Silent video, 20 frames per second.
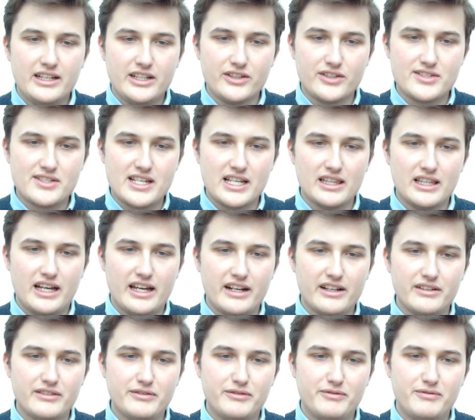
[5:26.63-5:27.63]
You'll see a lot
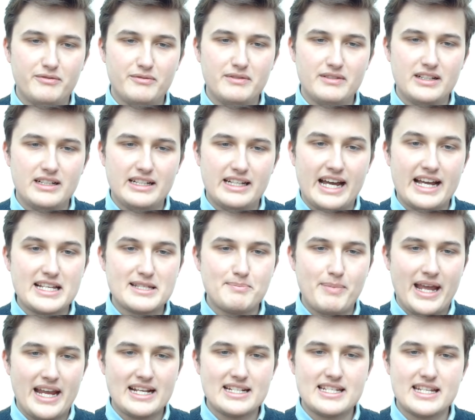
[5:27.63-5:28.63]
of nice
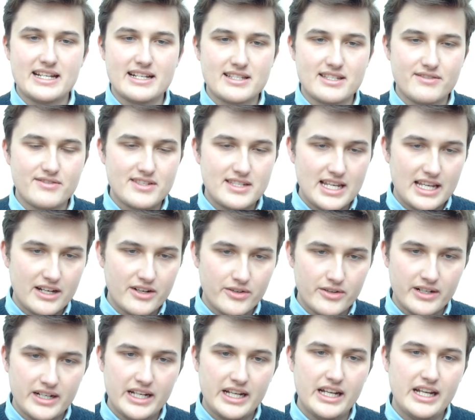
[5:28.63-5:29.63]
paintings of
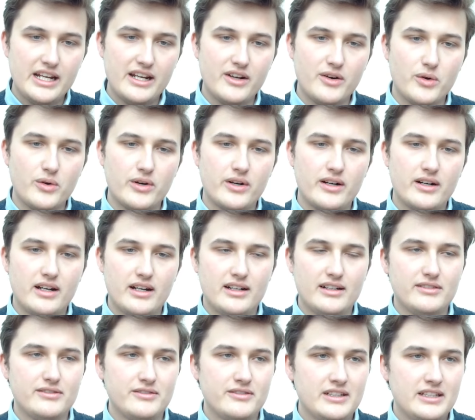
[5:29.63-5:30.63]
scenery or
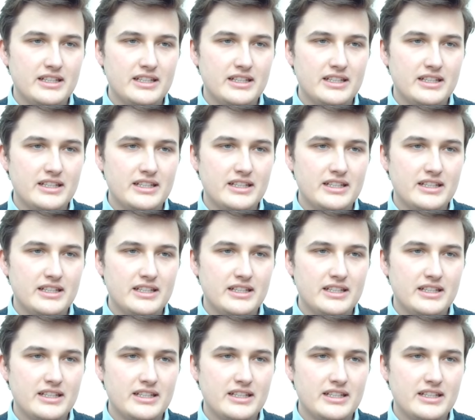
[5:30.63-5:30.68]
of